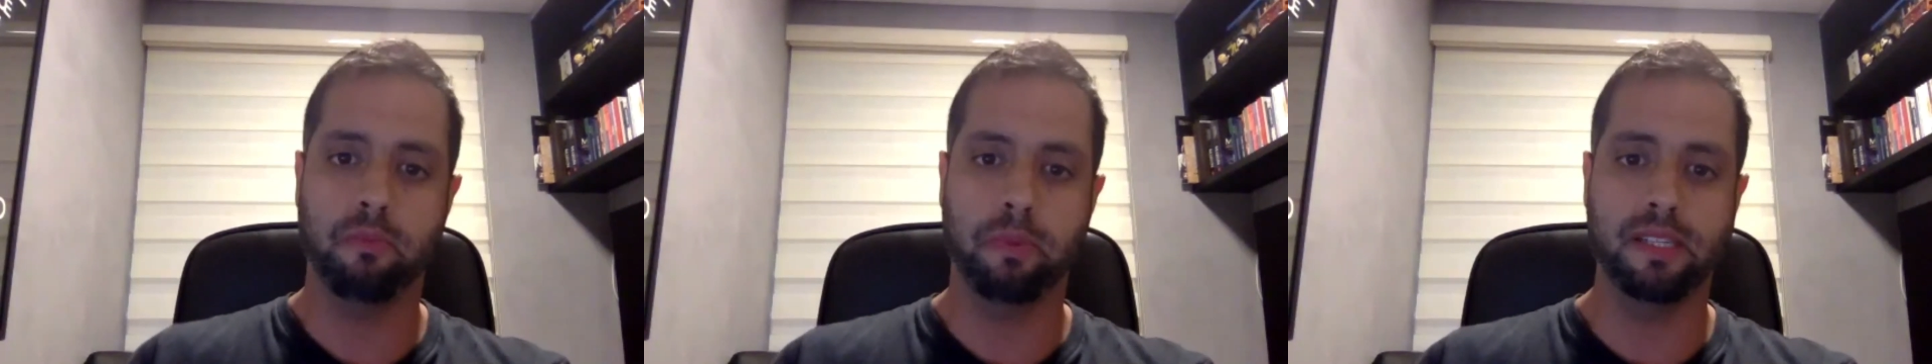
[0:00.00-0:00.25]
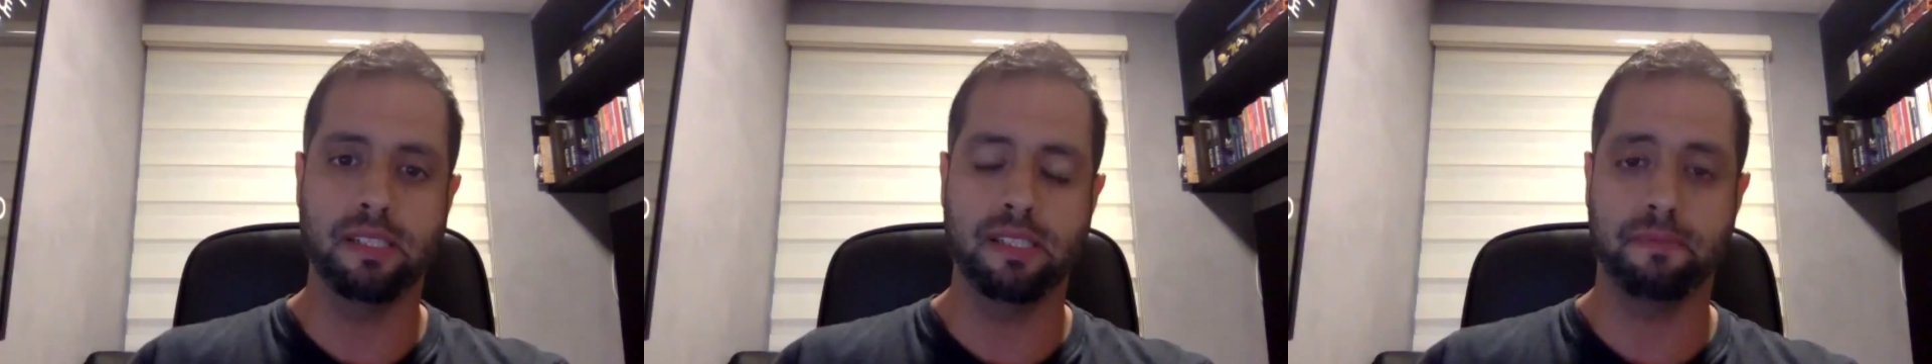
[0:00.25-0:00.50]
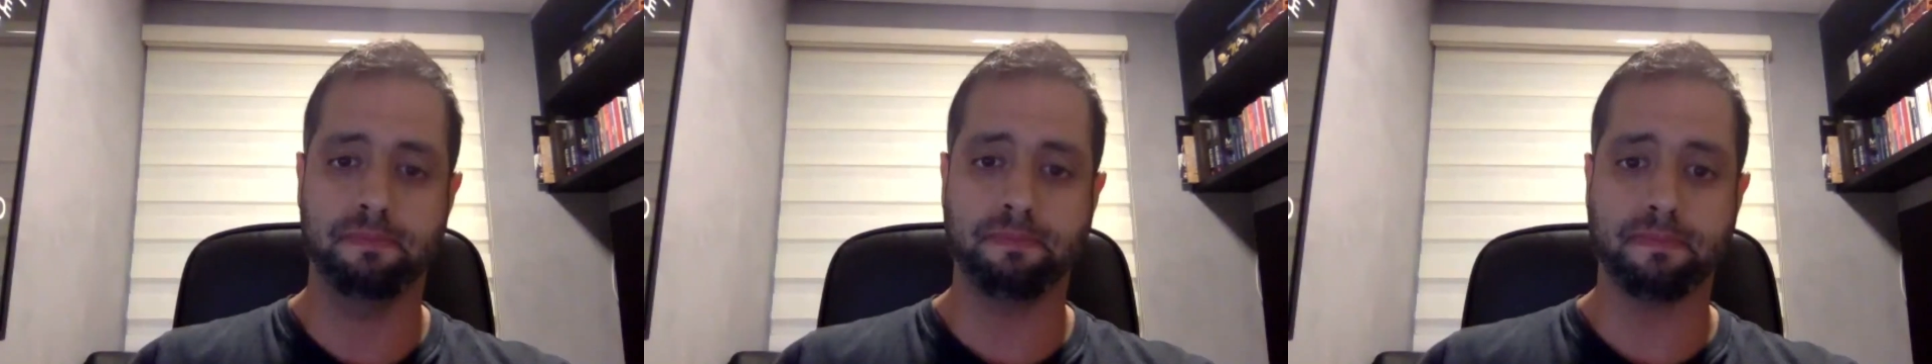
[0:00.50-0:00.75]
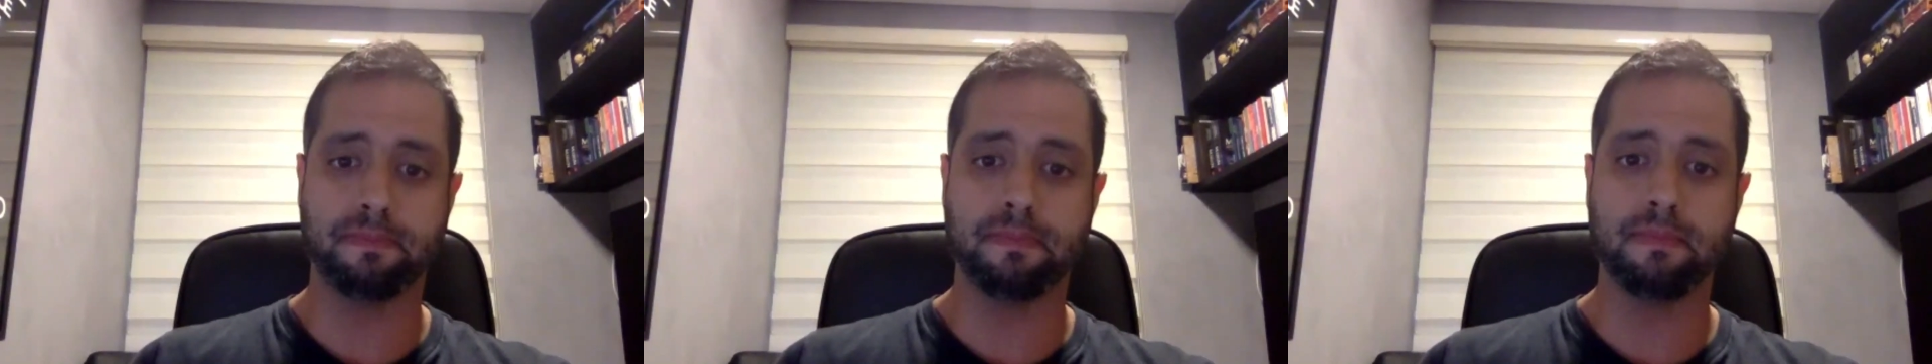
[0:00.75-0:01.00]
because
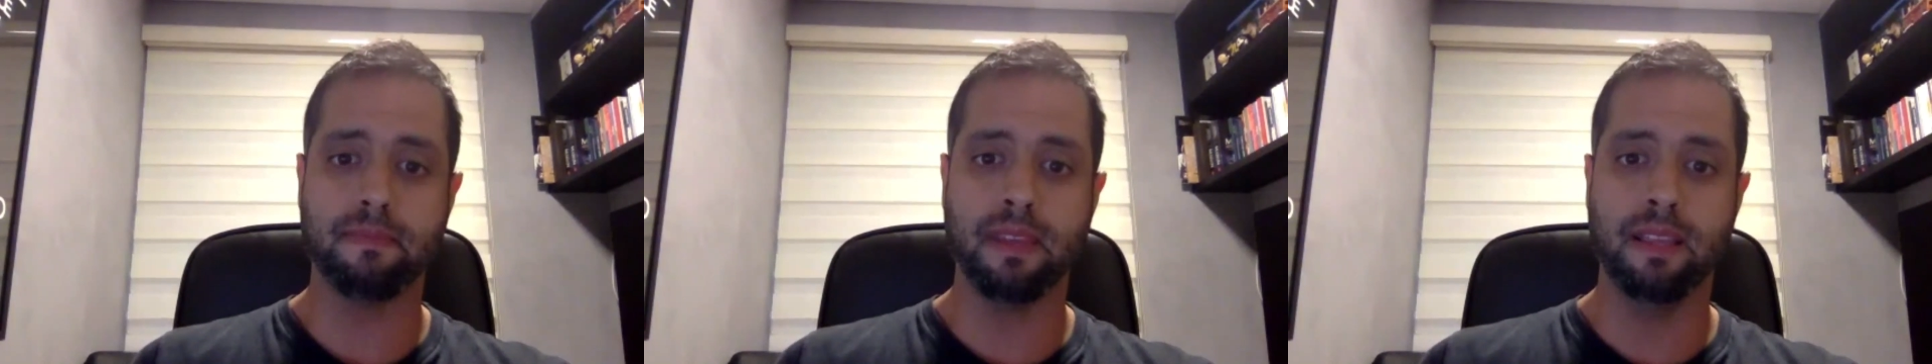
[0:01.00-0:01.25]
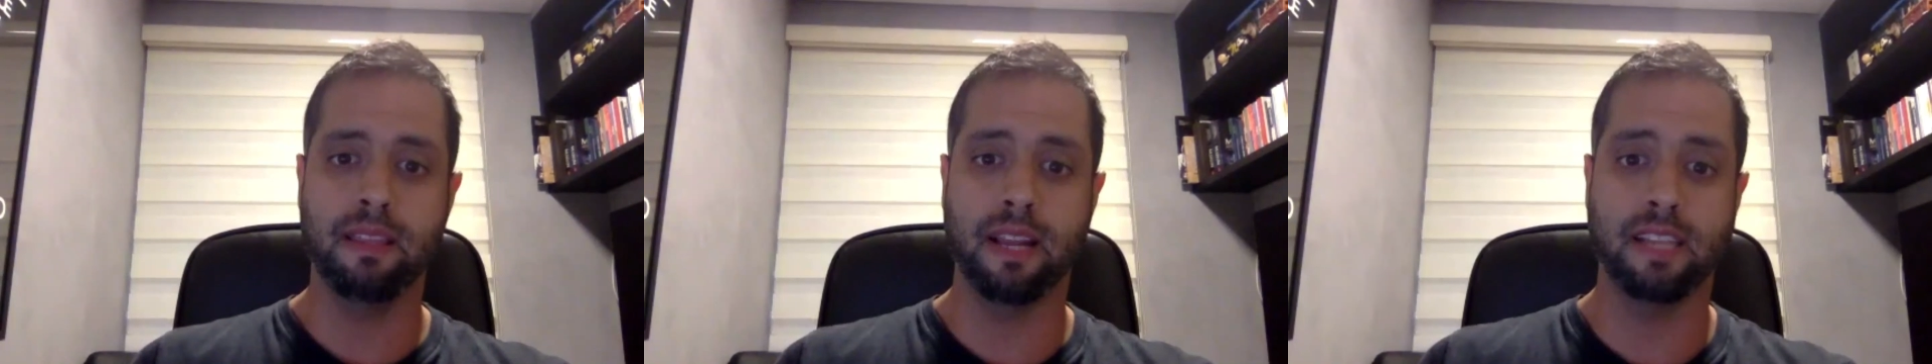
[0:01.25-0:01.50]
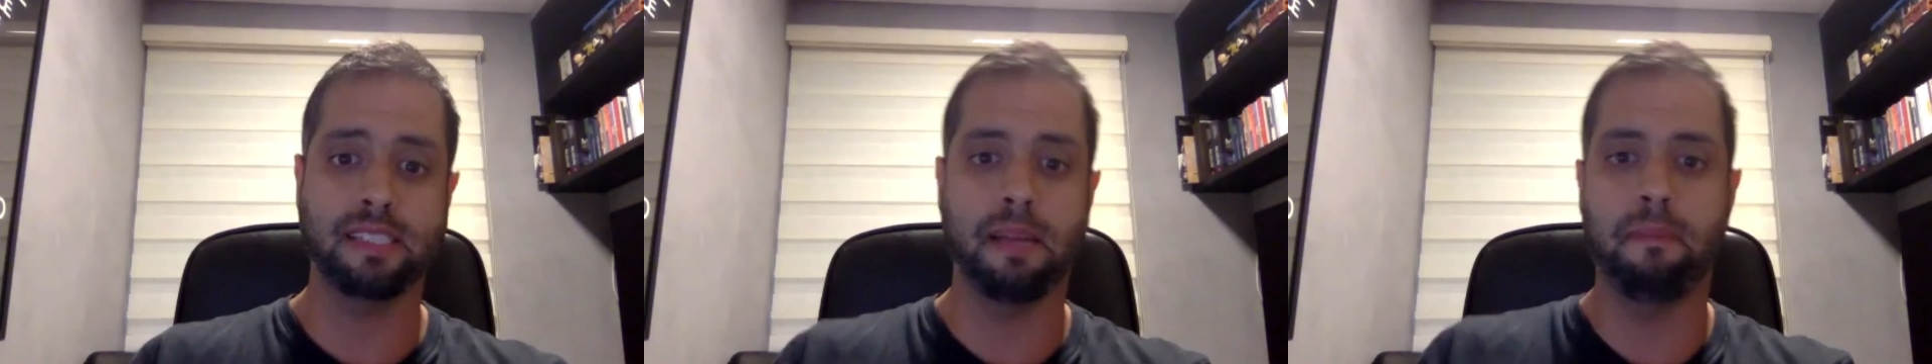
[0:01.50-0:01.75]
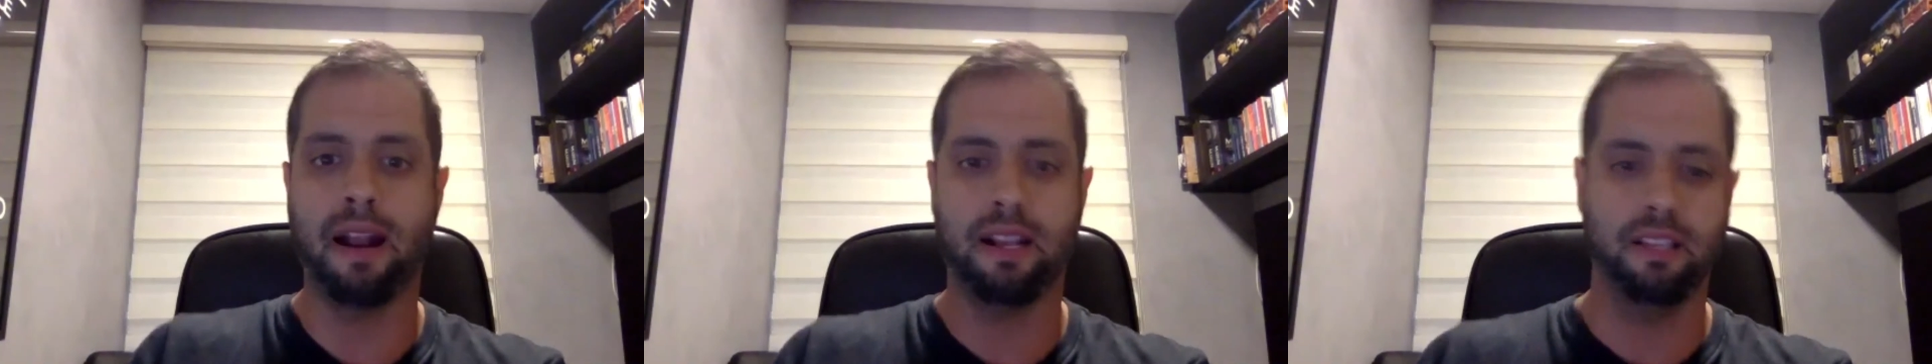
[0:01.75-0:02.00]
there is a
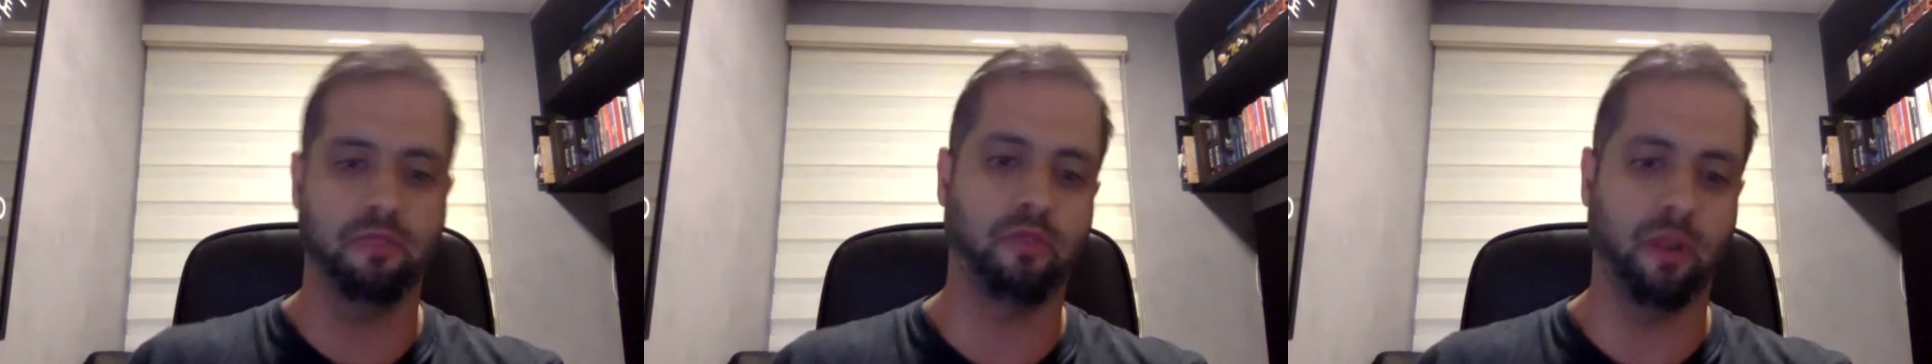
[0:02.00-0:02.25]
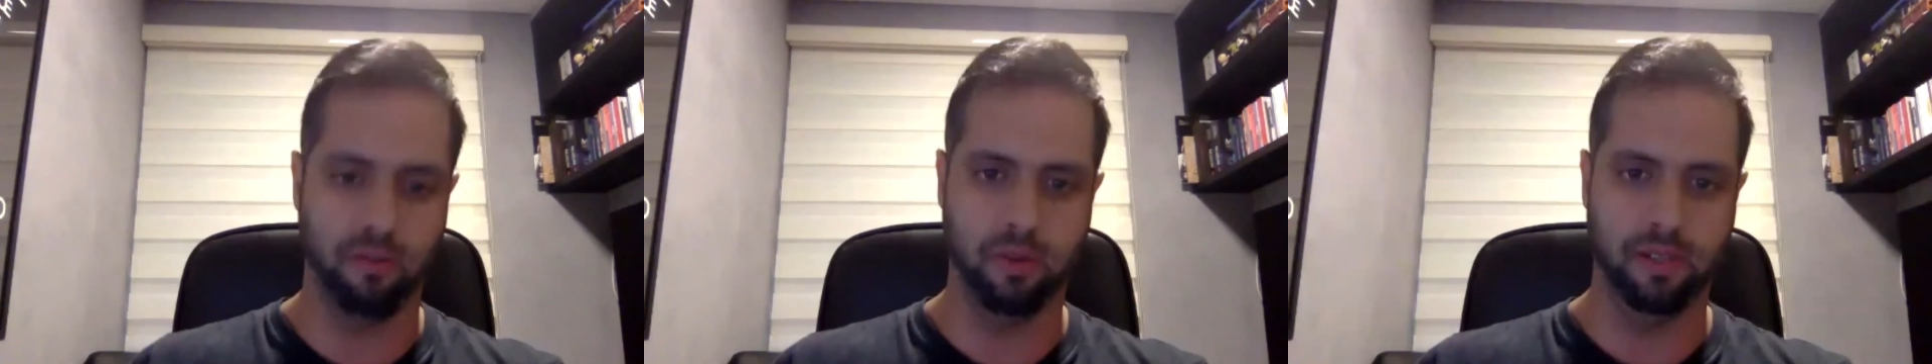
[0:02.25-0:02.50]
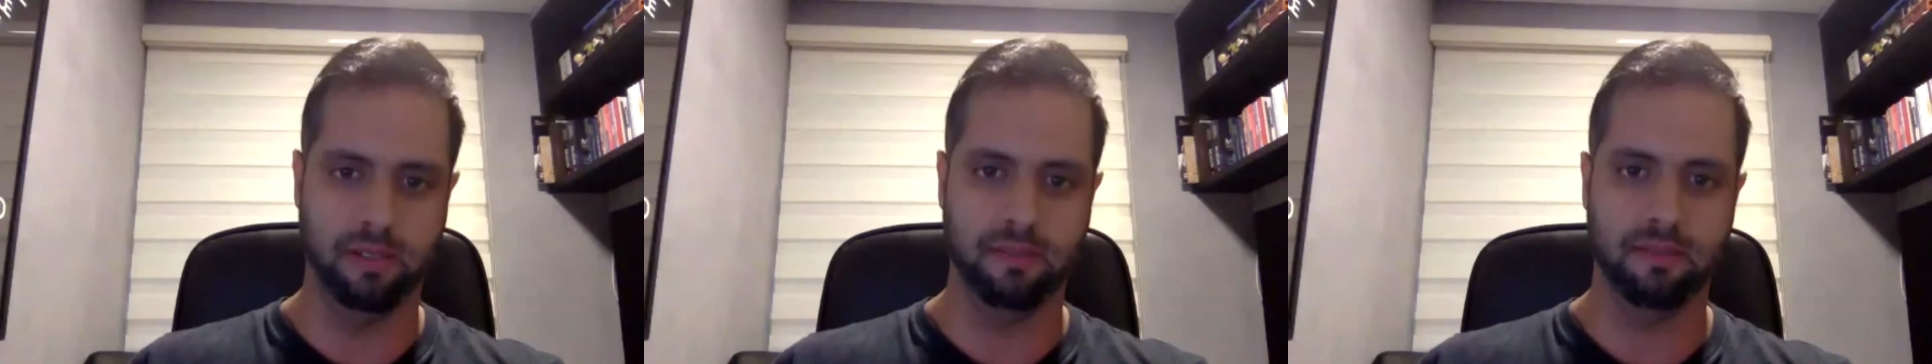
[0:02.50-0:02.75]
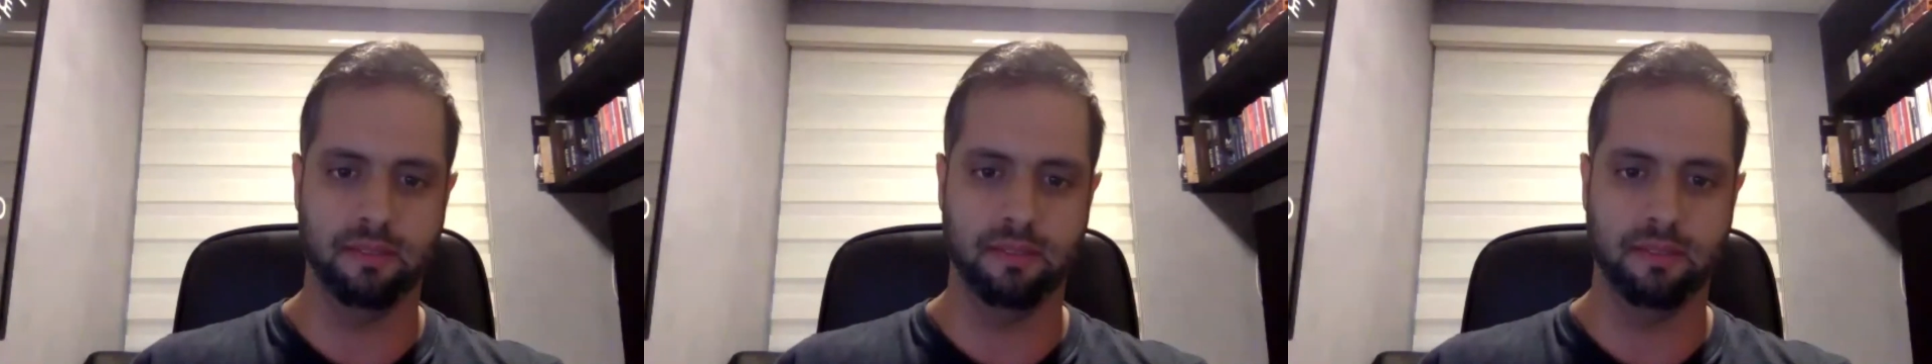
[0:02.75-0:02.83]
market for everyone.